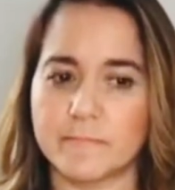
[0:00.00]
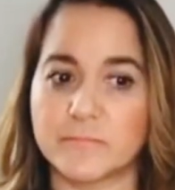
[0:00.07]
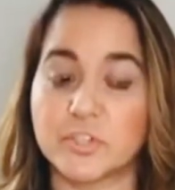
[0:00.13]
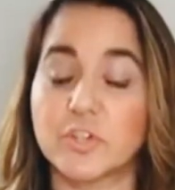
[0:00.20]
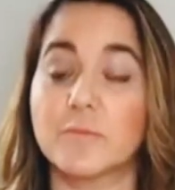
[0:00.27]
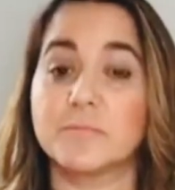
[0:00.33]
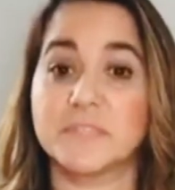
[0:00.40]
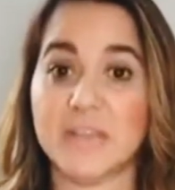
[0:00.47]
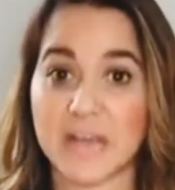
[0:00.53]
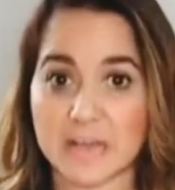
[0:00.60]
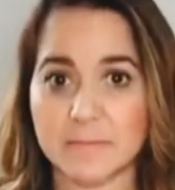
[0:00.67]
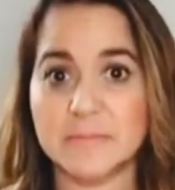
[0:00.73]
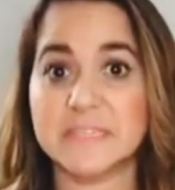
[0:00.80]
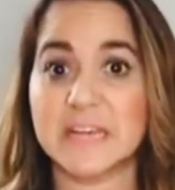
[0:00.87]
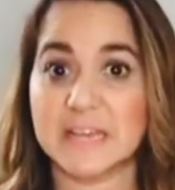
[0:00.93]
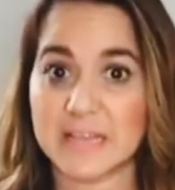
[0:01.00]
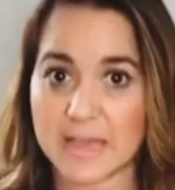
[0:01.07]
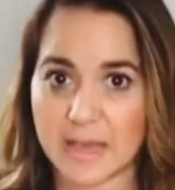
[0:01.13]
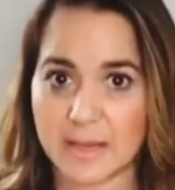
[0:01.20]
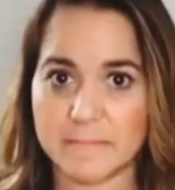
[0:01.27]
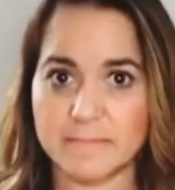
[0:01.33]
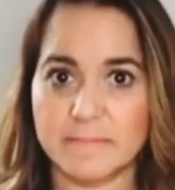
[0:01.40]
sometimes I
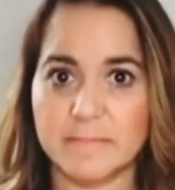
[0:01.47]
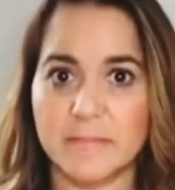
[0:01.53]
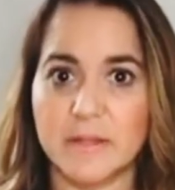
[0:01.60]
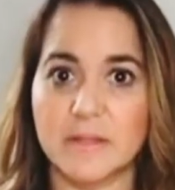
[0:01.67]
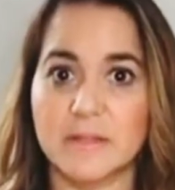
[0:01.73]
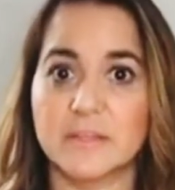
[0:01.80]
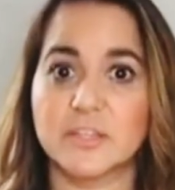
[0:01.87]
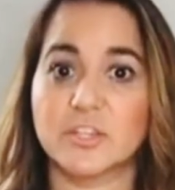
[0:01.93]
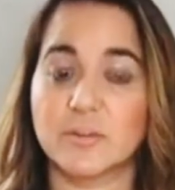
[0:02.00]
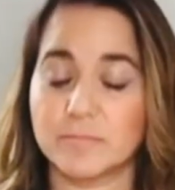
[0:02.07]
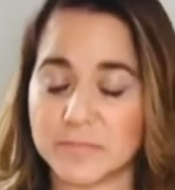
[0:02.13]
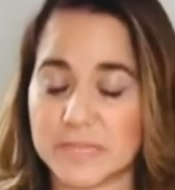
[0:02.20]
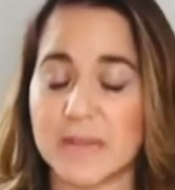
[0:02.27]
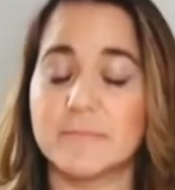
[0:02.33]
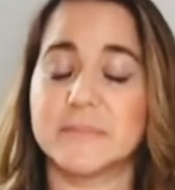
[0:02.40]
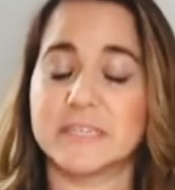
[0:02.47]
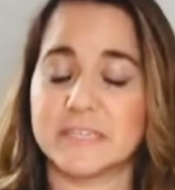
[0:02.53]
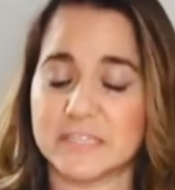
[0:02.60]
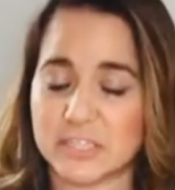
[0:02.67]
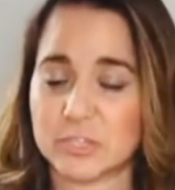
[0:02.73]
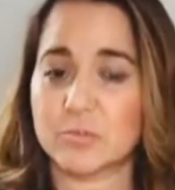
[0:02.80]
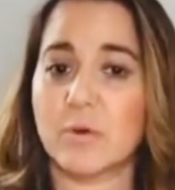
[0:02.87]
am sometimes I
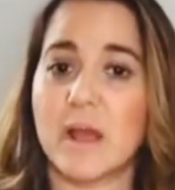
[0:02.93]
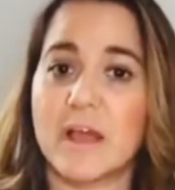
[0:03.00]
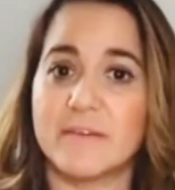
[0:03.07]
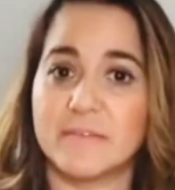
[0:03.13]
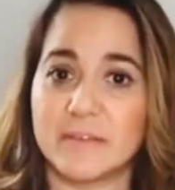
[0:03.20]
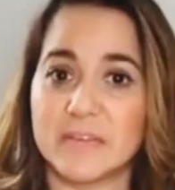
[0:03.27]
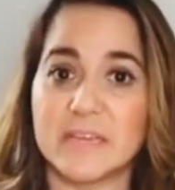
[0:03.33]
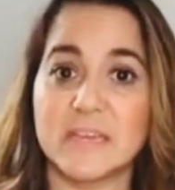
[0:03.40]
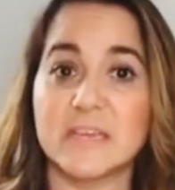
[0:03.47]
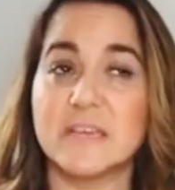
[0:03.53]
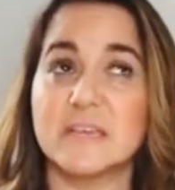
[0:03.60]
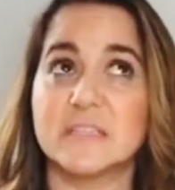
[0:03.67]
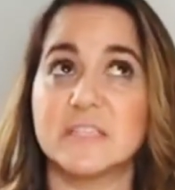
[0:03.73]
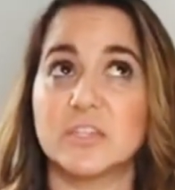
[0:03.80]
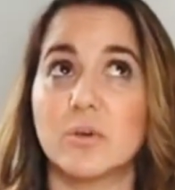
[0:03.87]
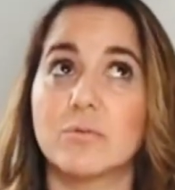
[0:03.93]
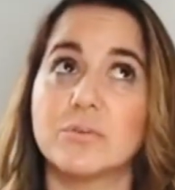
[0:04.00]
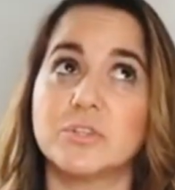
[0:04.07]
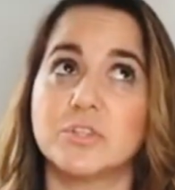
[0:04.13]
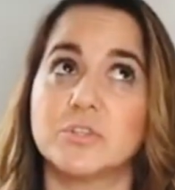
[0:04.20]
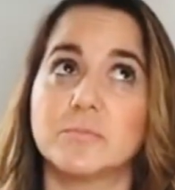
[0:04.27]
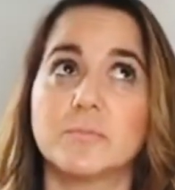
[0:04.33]
describe it's
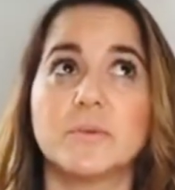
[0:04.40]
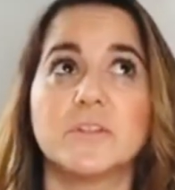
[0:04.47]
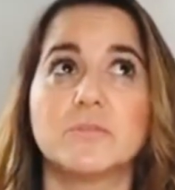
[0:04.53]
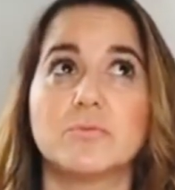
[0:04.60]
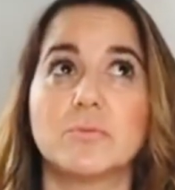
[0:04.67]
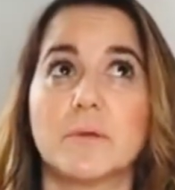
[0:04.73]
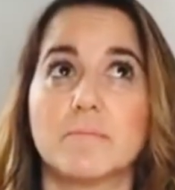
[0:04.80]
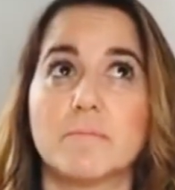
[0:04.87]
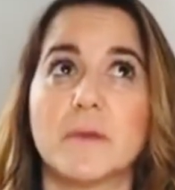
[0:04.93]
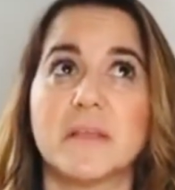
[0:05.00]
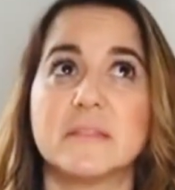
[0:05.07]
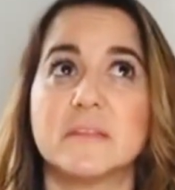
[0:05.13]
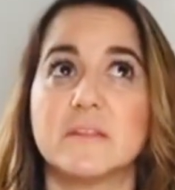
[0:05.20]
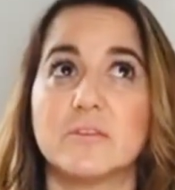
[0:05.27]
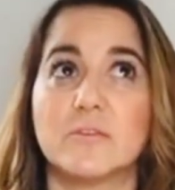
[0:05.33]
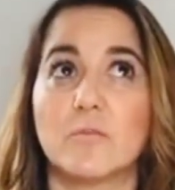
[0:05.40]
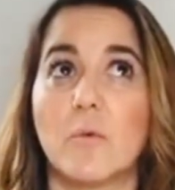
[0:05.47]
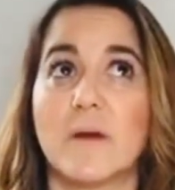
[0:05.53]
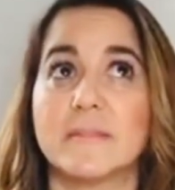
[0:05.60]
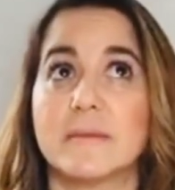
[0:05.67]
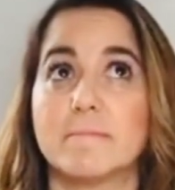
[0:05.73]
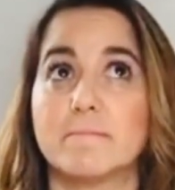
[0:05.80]
going to be depending on
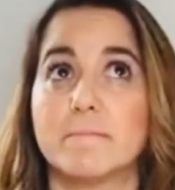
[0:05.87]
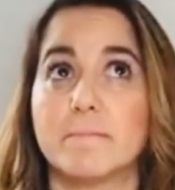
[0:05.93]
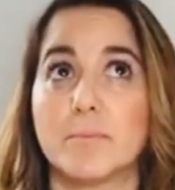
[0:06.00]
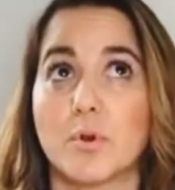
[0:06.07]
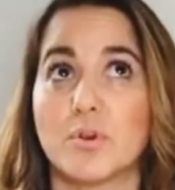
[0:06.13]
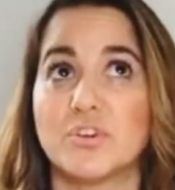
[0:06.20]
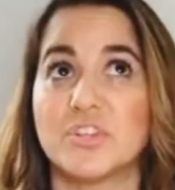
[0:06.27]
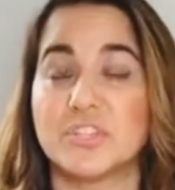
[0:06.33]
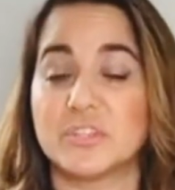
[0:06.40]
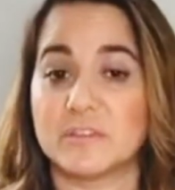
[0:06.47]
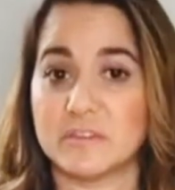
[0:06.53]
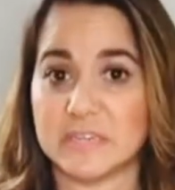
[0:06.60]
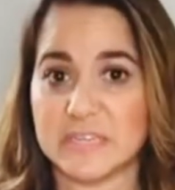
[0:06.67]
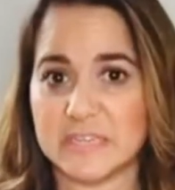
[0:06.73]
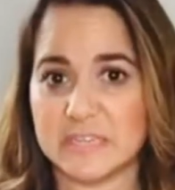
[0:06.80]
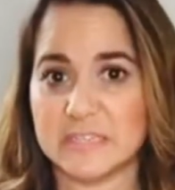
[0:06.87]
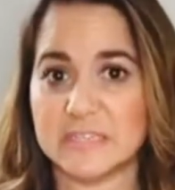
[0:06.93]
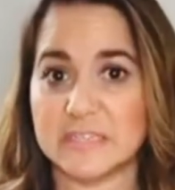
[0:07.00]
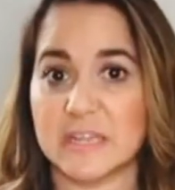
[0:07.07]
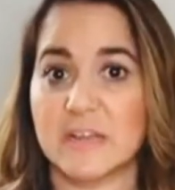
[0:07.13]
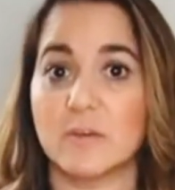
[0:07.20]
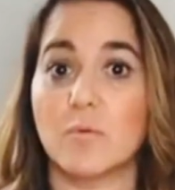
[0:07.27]
what the person
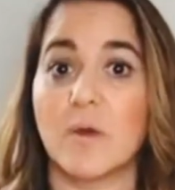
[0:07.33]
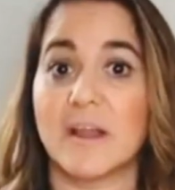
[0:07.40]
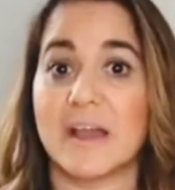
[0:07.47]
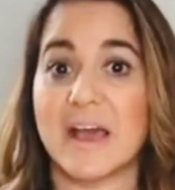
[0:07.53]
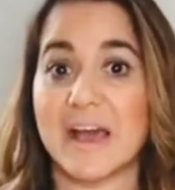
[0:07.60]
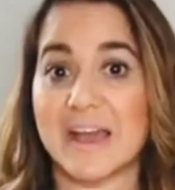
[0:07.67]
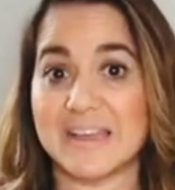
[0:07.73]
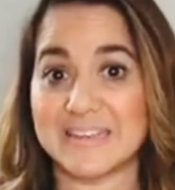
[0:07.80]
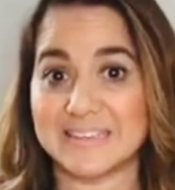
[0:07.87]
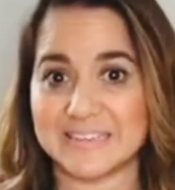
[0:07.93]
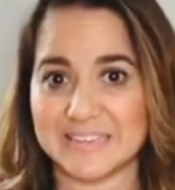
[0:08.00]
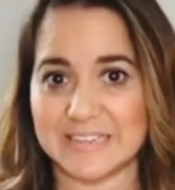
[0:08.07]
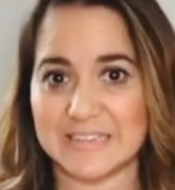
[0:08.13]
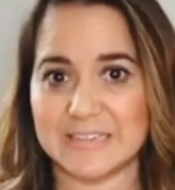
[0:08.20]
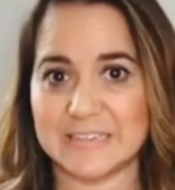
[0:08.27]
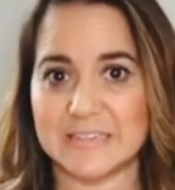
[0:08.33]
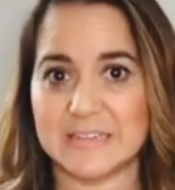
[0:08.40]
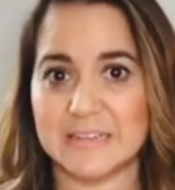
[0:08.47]
needs and what I need